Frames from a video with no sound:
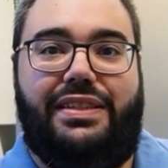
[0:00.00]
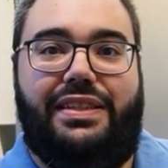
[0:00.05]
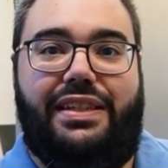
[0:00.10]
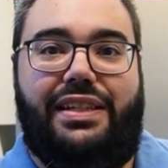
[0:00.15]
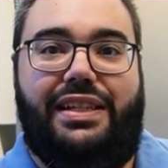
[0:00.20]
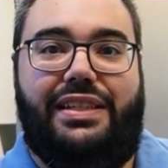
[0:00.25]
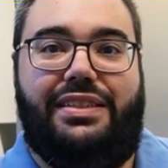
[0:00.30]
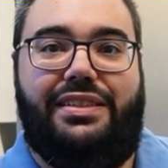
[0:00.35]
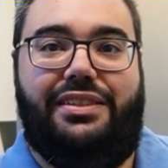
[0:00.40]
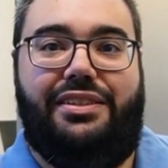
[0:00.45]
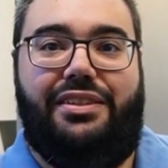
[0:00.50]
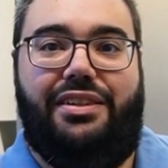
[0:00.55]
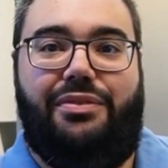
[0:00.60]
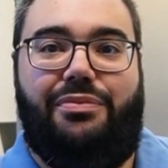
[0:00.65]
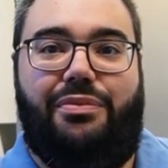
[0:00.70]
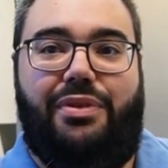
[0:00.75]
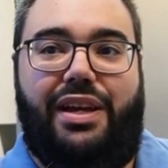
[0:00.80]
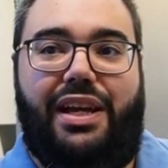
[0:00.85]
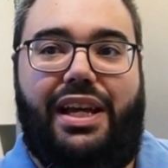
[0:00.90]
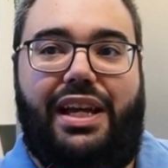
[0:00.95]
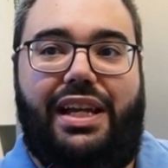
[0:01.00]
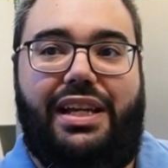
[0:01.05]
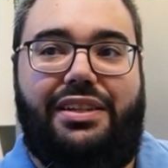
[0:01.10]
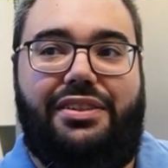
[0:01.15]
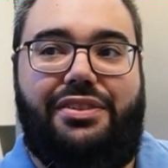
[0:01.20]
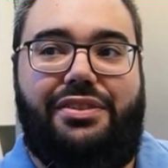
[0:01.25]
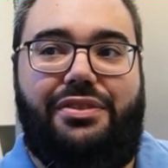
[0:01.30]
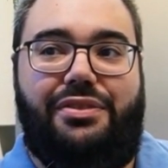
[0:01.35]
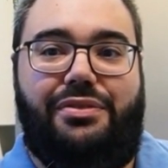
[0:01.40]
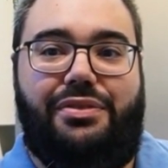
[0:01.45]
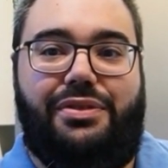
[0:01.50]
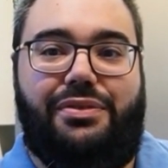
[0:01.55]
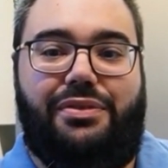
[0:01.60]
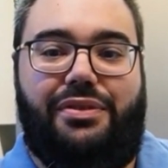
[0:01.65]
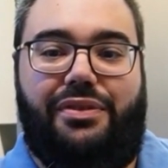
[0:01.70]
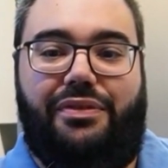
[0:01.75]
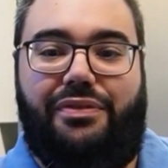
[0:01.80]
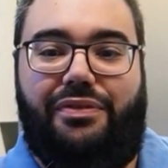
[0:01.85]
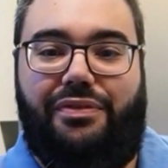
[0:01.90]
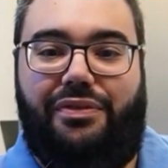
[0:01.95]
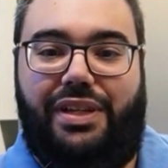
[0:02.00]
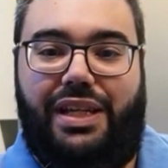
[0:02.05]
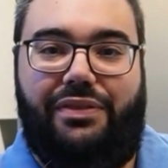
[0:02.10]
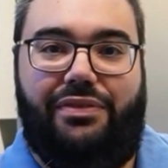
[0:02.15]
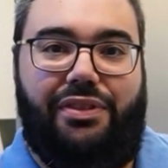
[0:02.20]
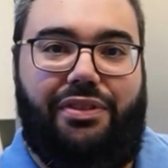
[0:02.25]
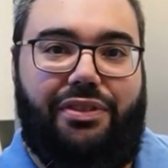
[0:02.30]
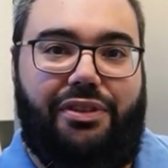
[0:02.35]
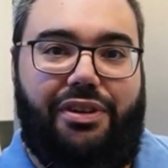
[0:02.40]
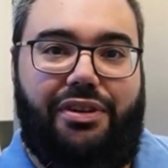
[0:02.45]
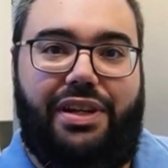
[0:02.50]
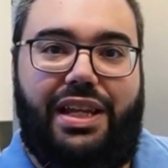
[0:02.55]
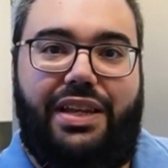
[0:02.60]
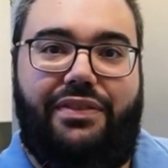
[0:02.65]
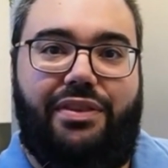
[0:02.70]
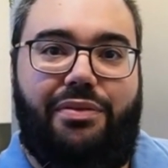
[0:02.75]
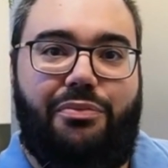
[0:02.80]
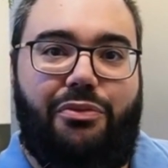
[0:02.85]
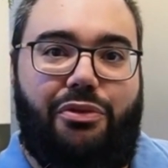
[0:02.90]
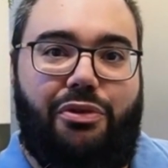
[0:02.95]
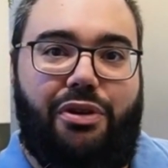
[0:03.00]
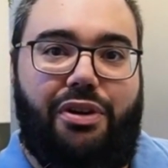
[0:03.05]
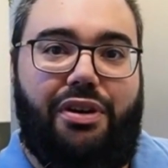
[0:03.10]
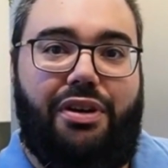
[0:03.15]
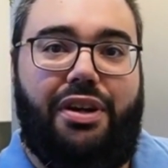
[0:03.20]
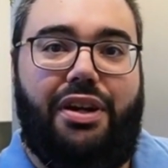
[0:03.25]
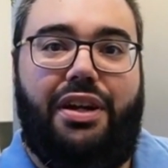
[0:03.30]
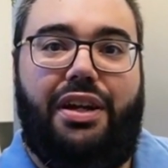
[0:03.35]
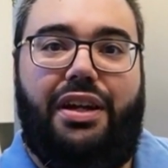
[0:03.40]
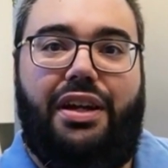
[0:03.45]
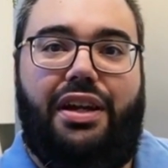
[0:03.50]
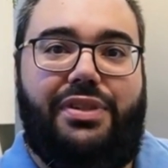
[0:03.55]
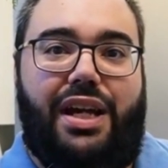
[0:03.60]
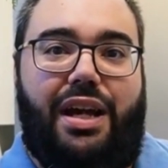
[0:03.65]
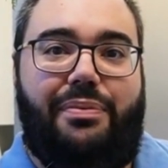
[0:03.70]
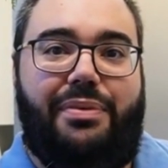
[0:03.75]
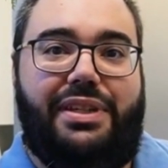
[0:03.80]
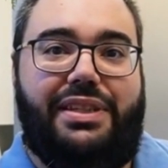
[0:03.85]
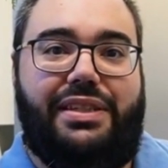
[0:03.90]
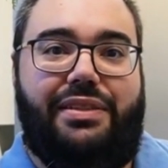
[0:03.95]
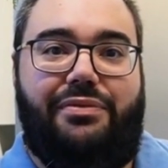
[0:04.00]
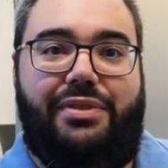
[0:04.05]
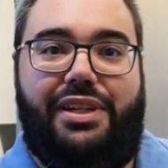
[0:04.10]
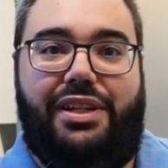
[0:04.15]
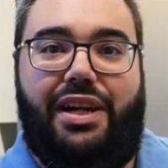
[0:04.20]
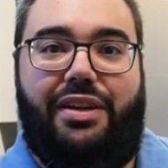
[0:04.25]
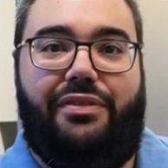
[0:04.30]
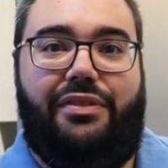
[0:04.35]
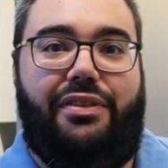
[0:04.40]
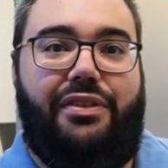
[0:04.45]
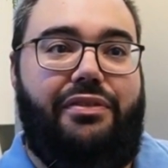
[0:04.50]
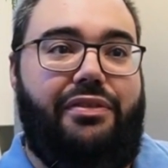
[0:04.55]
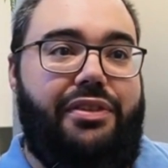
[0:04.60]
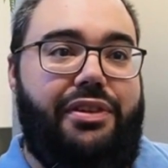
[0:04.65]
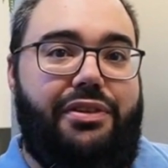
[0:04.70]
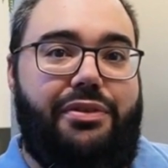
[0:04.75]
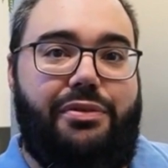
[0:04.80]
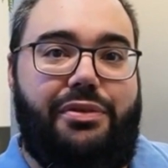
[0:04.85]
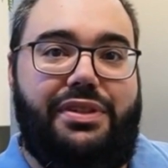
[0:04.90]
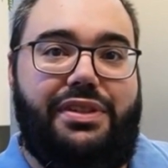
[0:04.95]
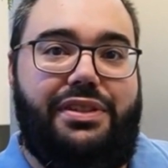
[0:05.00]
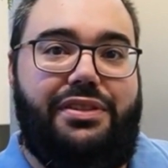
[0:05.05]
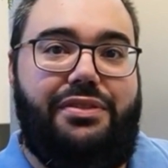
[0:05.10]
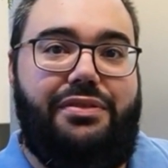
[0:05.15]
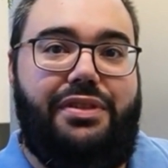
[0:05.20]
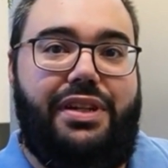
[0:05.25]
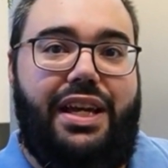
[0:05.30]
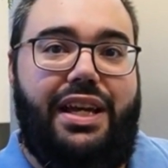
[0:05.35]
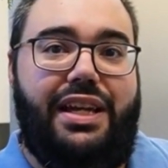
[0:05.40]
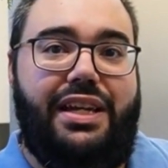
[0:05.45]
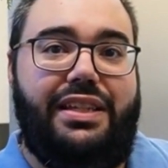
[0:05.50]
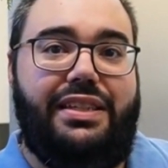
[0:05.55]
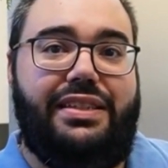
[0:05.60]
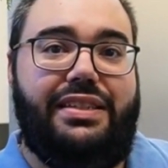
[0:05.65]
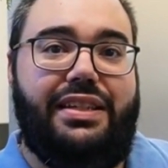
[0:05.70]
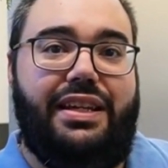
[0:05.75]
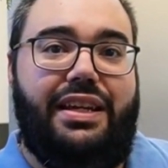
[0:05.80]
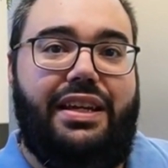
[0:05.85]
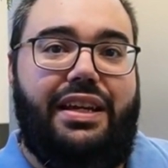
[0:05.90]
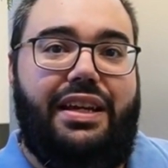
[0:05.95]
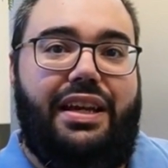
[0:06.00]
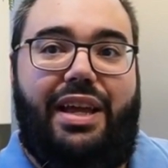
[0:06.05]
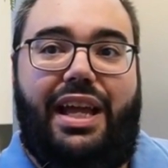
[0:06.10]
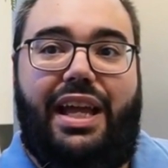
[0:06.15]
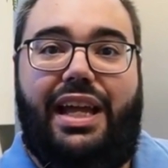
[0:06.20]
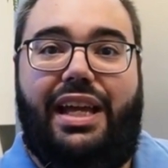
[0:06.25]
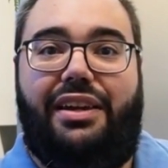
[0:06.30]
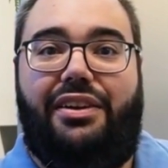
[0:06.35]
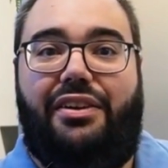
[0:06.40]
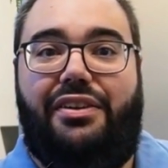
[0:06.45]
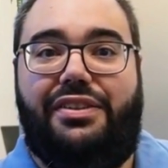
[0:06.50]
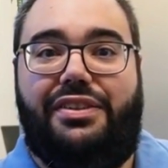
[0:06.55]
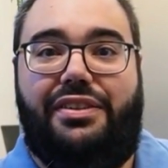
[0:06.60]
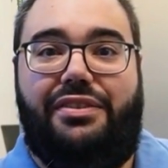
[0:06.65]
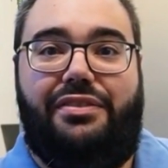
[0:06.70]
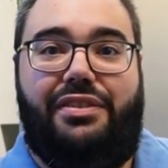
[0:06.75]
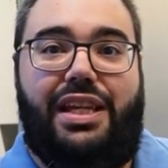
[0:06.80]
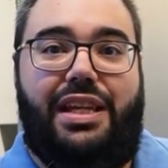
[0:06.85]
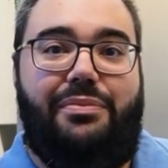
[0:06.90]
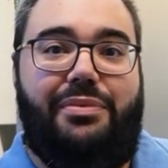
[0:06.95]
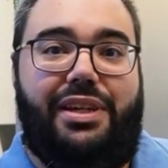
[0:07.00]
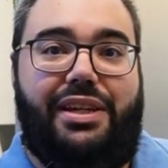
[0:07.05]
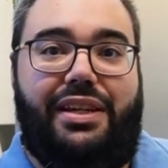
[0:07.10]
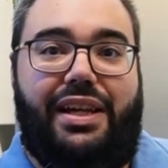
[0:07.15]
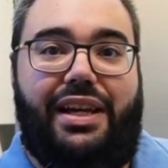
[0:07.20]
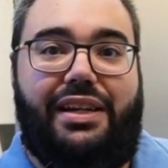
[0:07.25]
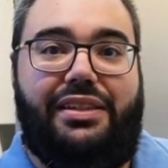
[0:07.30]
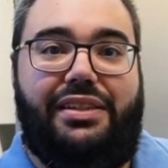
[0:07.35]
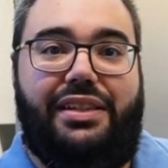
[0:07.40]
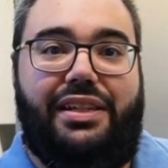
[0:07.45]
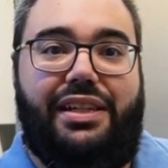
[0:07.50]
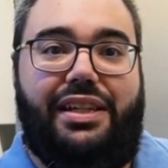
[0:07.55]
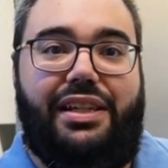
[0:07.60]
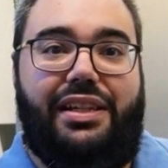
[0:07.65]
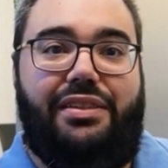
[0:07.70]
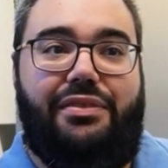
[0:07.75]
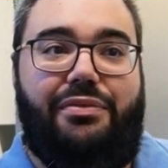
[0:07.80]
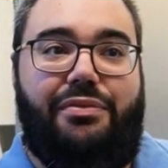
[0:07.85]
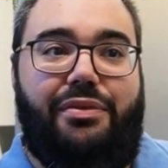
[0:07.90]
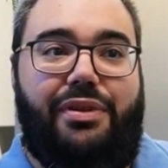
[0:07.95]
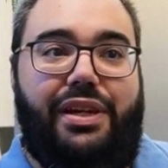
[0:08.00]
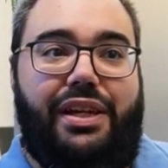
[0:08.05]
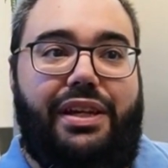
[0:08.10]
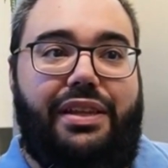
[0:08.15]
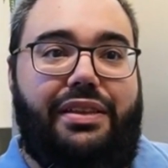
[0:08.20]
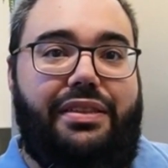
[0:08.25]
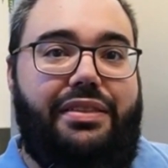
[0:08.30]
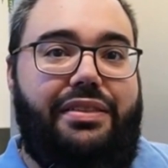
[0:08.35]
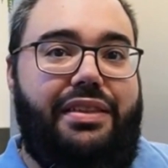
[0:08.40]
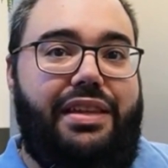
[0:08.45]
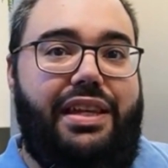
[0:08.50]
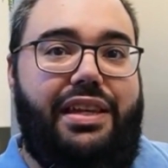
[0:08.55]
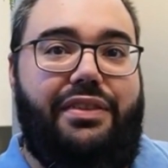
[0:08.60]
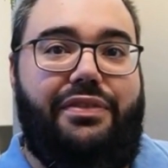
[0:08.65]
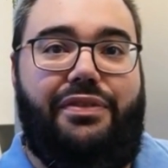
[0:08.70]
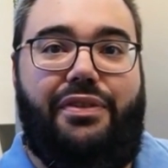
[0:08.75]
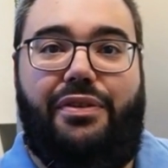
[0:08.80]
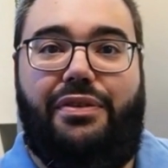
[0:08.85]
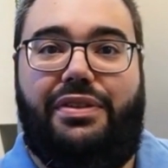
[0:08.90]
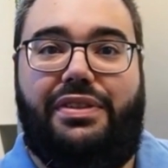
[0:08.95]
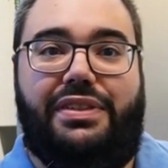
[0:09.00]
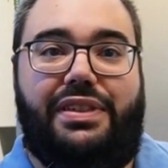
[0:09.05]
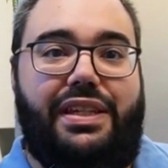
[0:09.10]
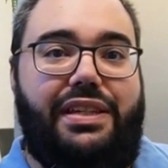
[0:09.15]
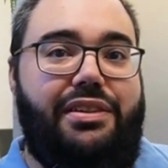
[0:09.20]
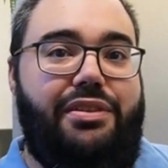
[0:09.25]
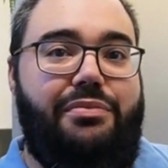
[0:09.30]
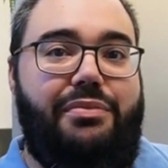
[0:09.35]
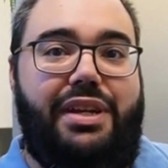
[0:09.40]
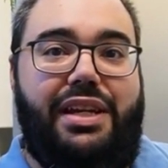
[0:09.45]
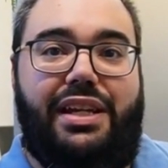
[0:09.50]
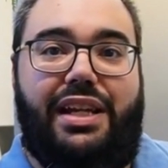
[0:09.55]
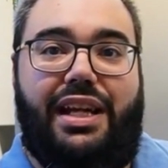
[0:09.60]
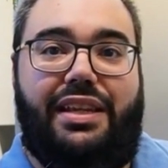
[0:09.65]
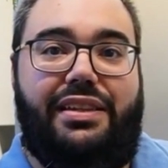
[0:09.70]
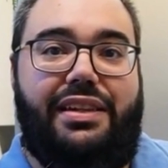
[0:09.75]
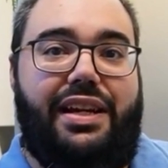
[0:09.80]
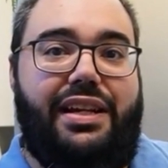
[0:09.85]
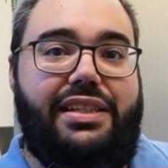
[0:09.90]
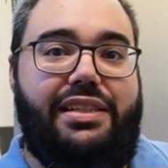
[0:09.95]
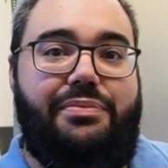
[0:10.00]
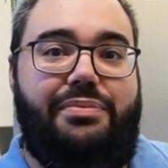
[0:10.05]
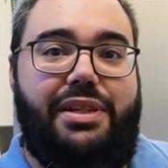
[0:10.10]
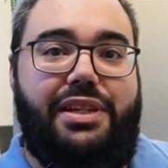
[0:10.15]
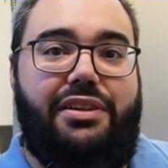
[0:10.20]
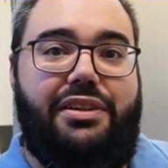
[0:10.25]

And it's a good way to sort of learn even more topics than we cover over the course of 2 days, and also keep connected with the folks that you meet at the ICP